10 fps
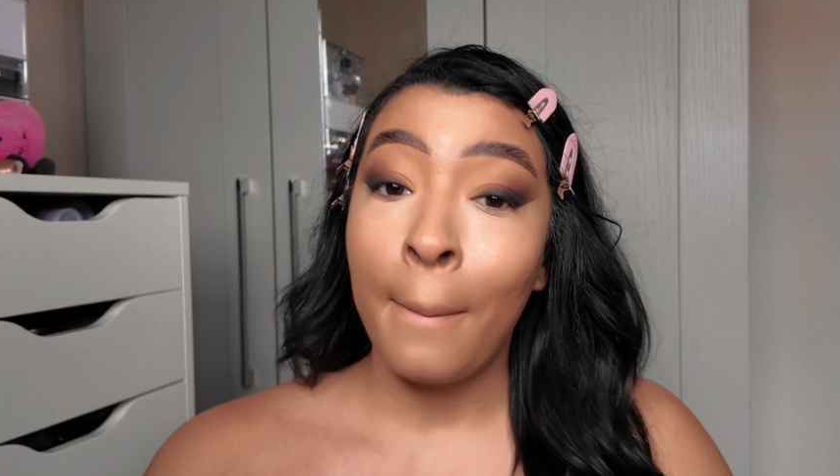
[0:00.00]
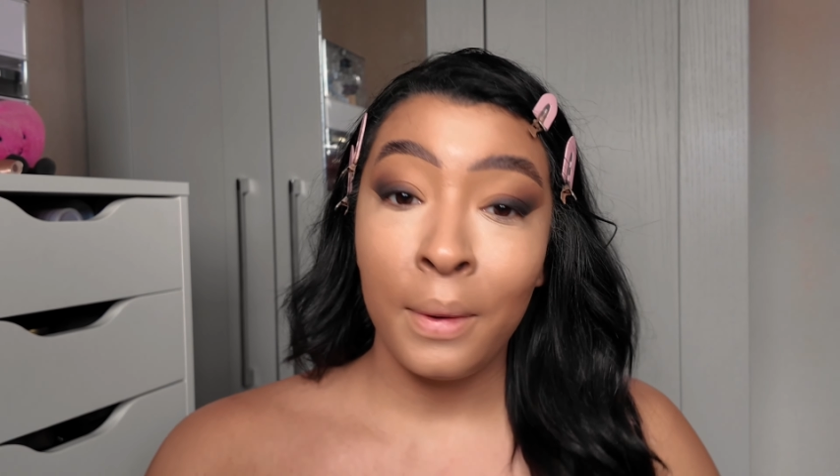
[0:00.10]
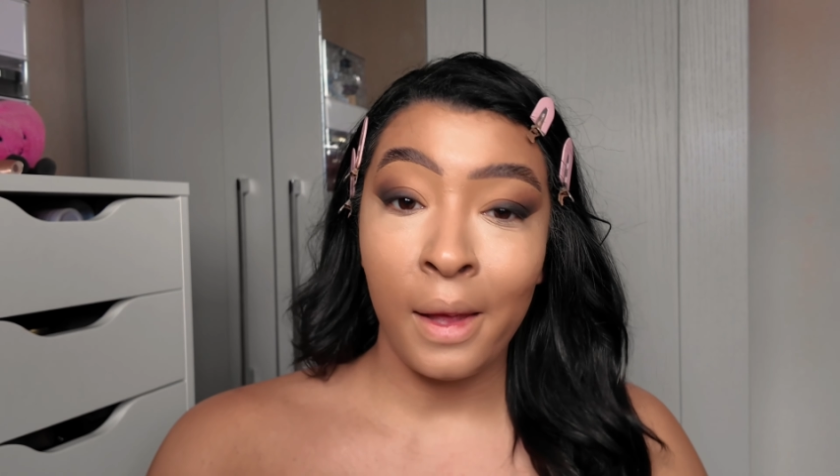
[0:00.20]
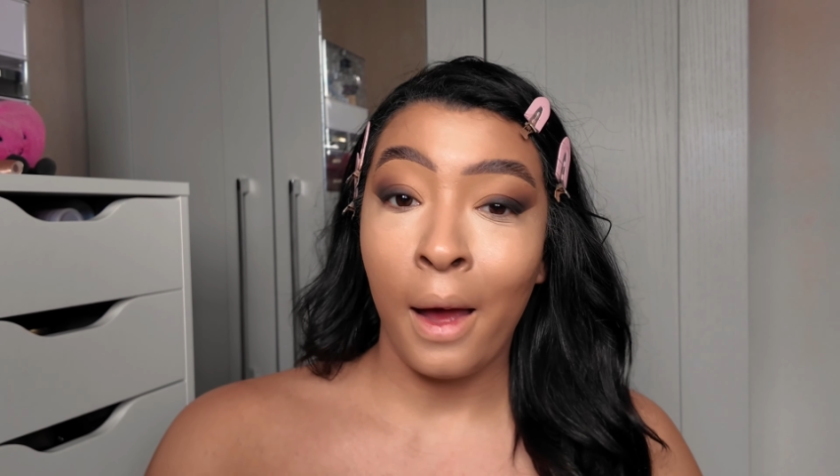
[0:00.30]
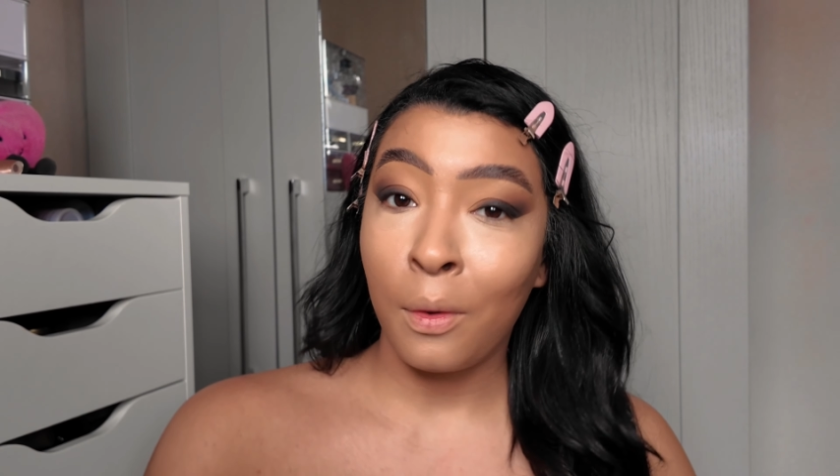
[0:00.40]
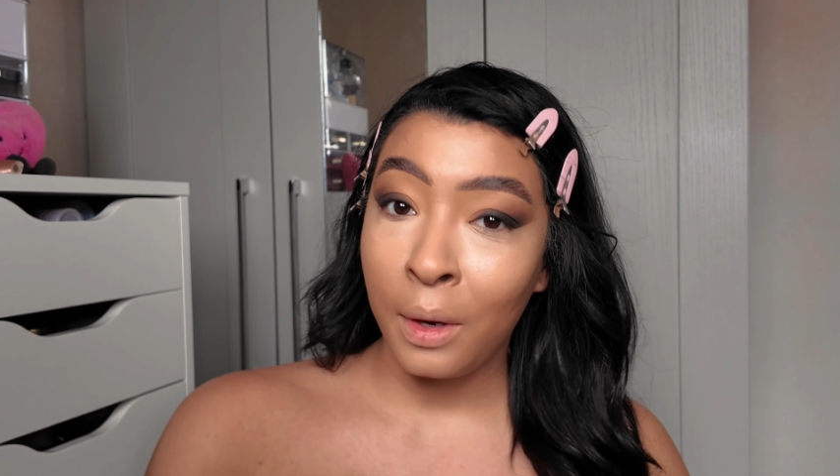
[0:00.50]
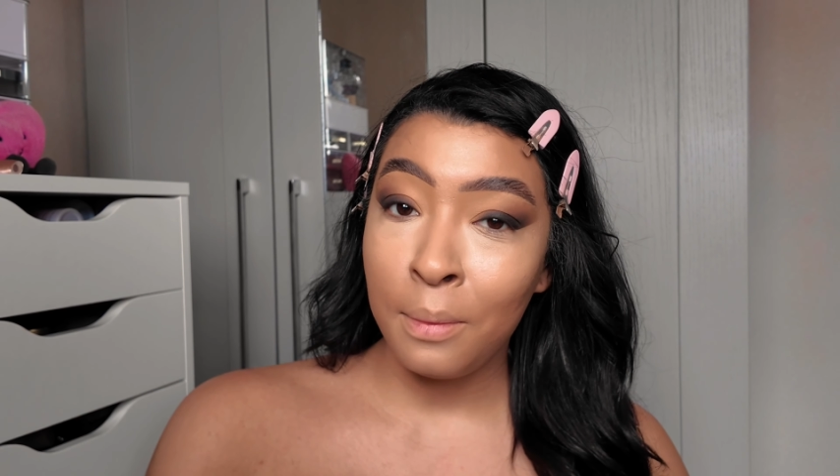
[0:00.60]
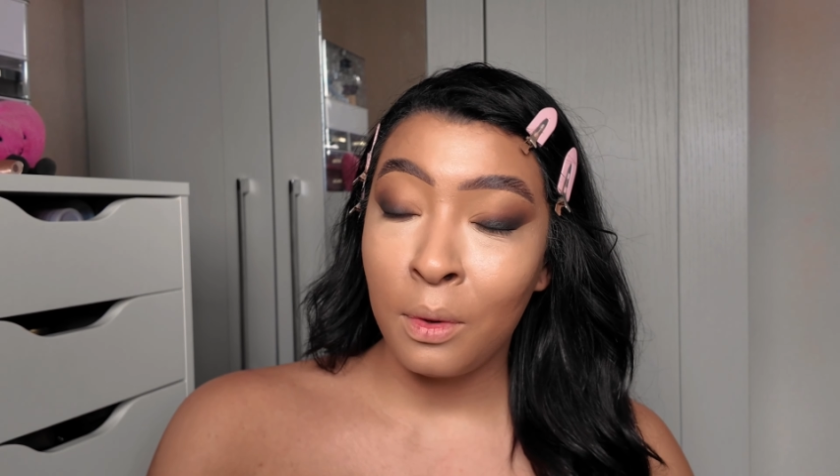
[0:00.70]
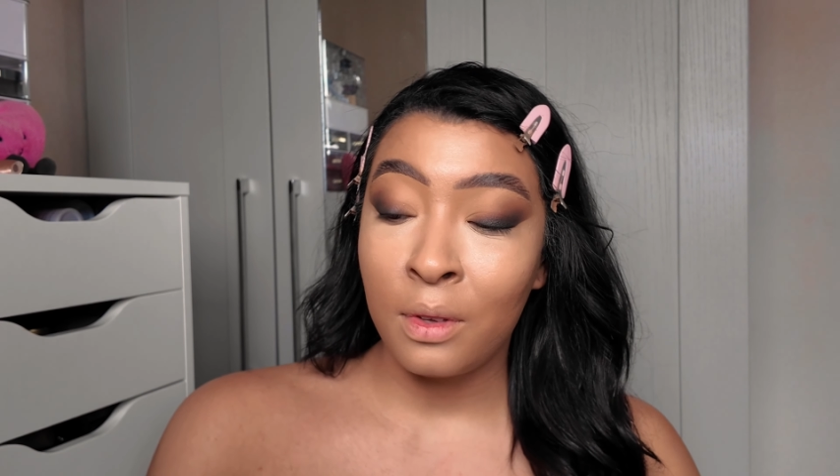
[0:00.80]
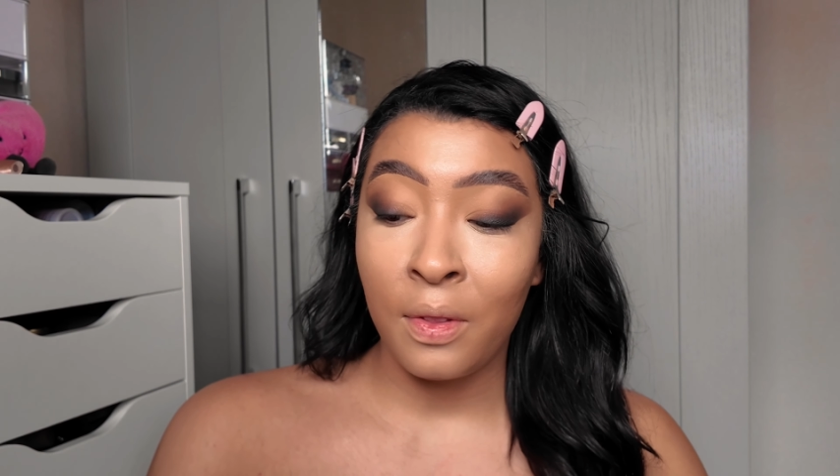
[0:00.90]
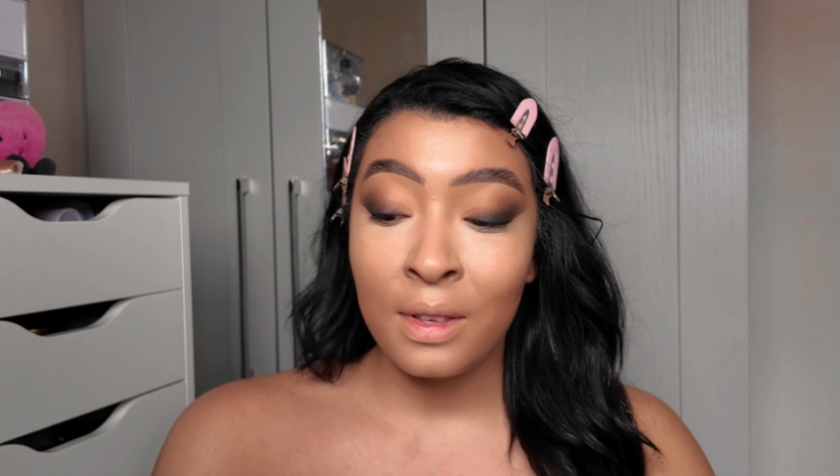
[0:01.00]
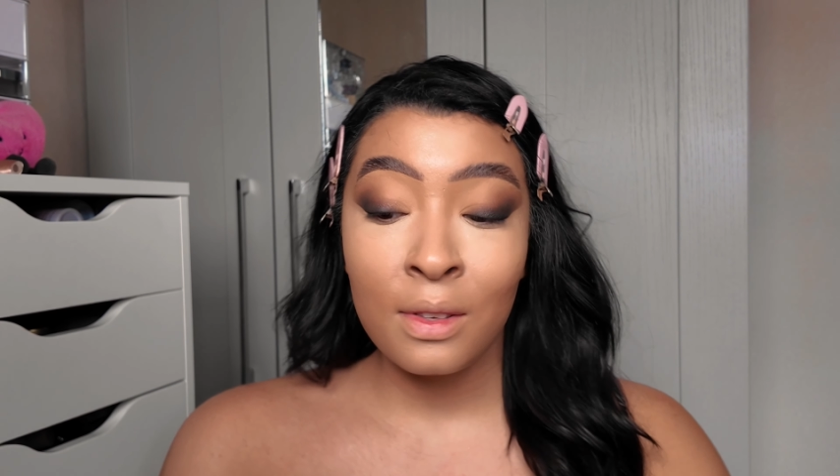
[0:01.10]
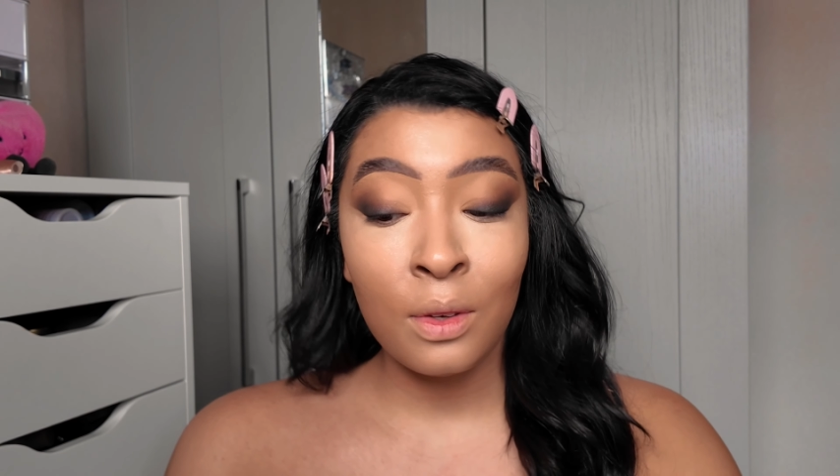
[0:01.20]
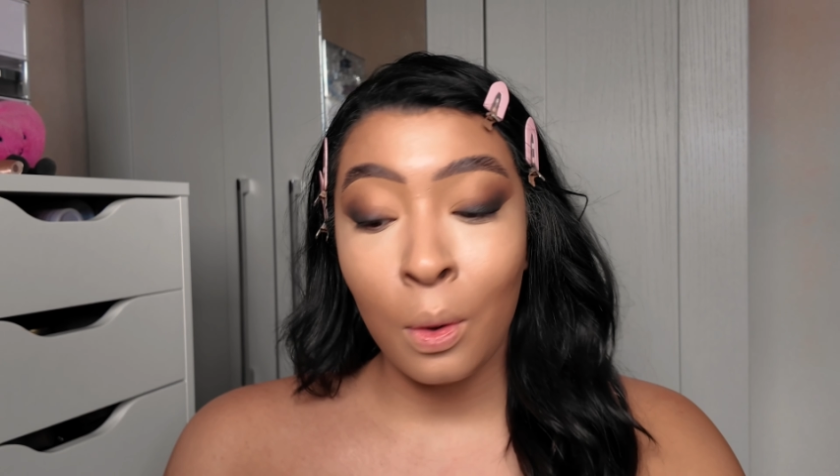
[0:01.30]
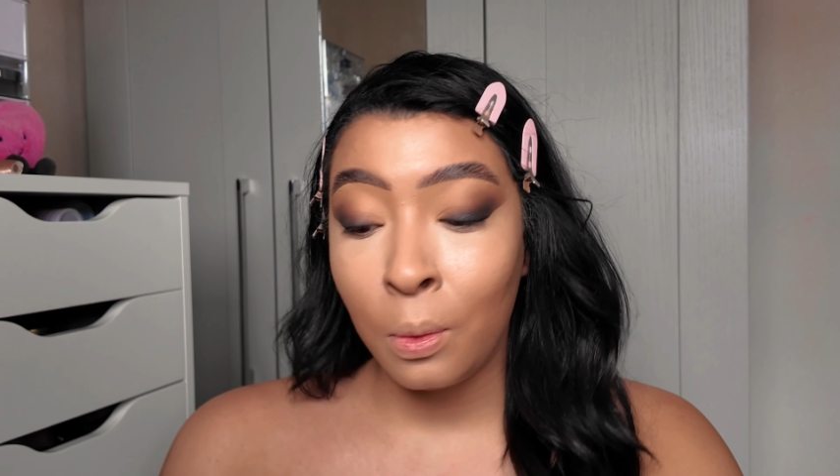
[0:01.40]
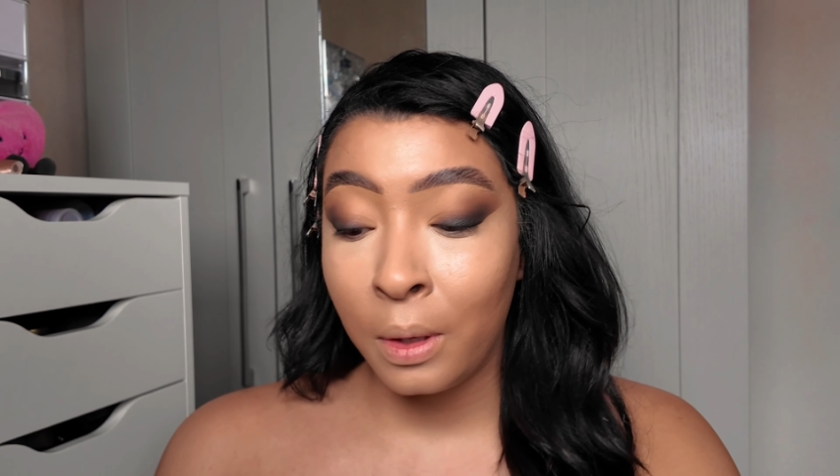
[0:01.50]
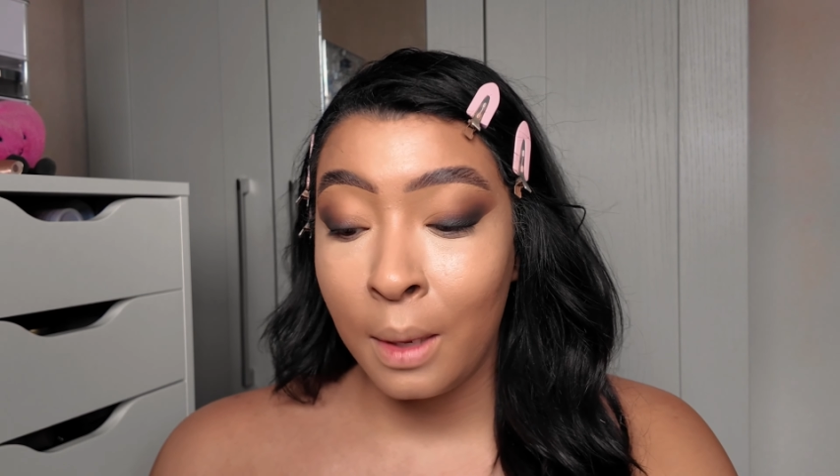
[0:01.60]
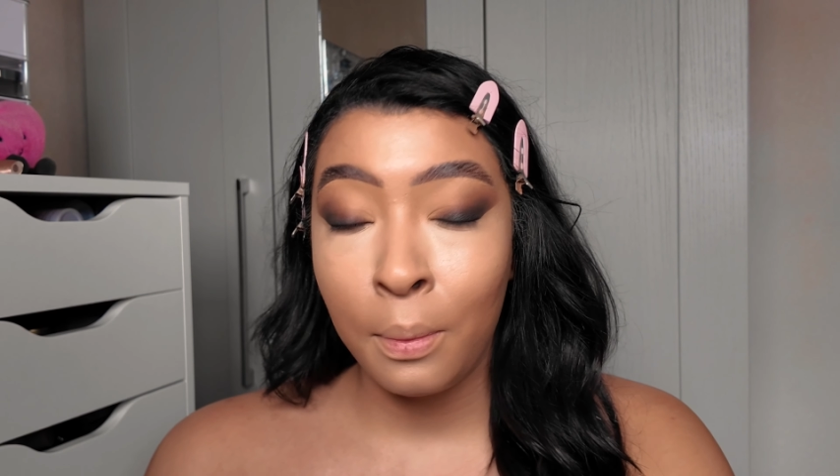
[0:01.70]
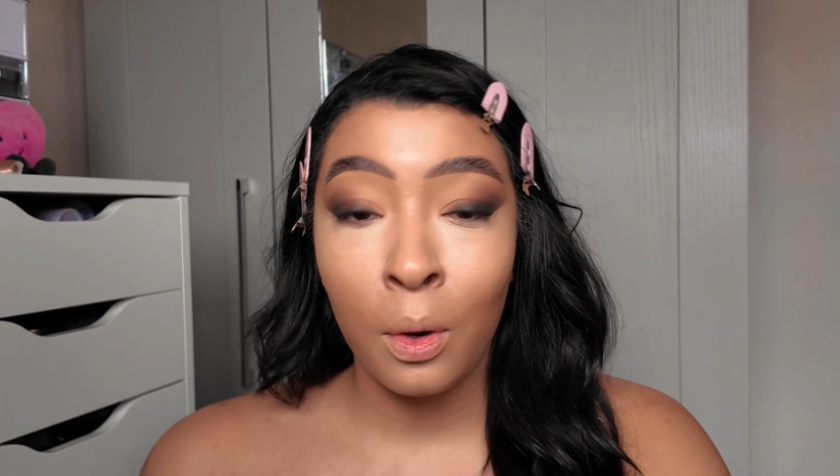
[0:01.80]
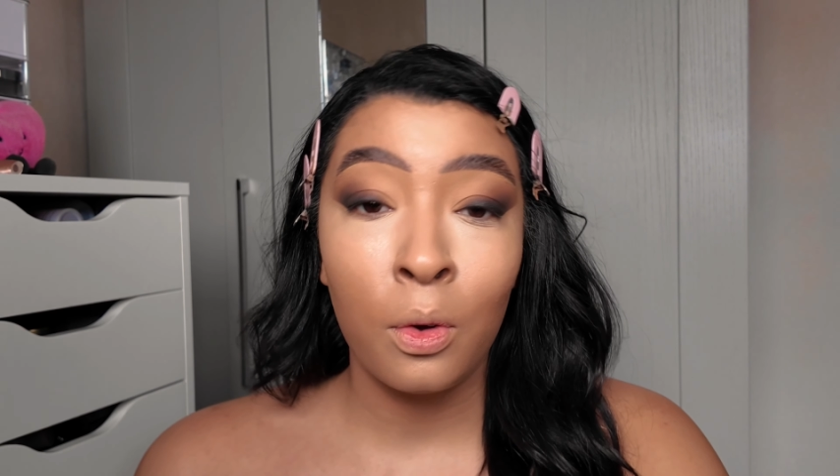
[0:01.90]
But yeah, cream bronzer, this is an
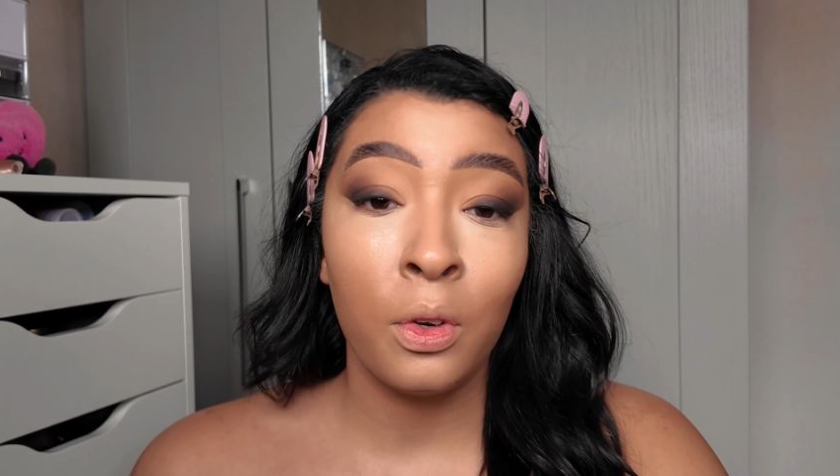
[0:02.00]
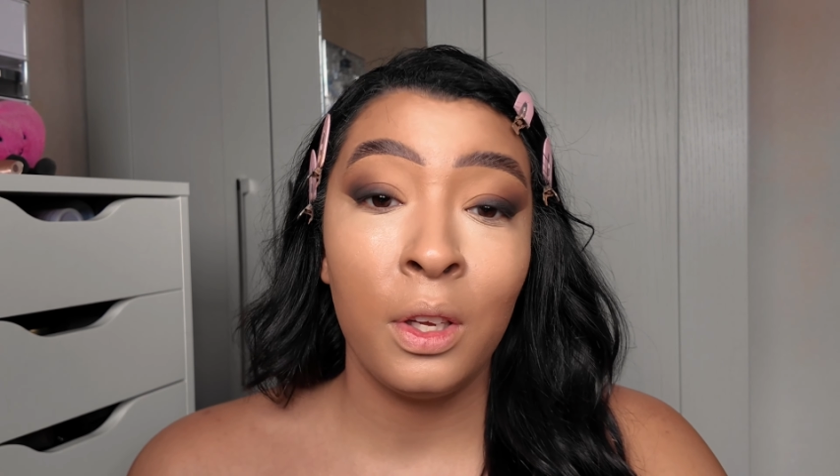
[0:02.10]
oldie but a goodie.